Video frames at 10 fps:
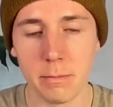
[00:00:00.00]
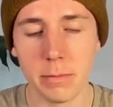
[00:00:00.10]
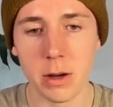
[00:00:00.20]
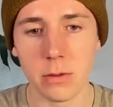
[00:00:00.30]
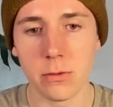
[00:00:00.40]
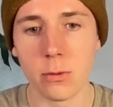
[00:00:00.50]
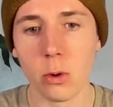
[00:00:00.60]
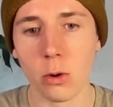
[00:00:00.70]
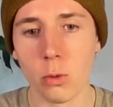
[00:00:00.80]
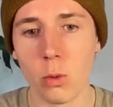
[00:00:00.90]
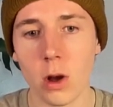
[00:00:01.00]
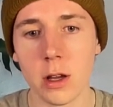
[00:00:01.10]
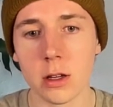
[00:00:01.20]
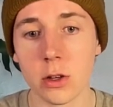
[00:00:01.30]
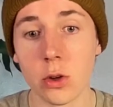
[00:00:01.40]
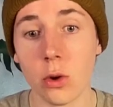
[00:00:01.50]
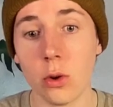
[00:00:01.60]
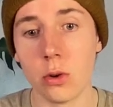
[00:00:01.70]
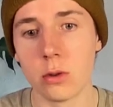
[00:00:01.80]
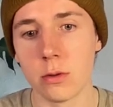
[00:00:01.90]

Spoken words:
but for what goal?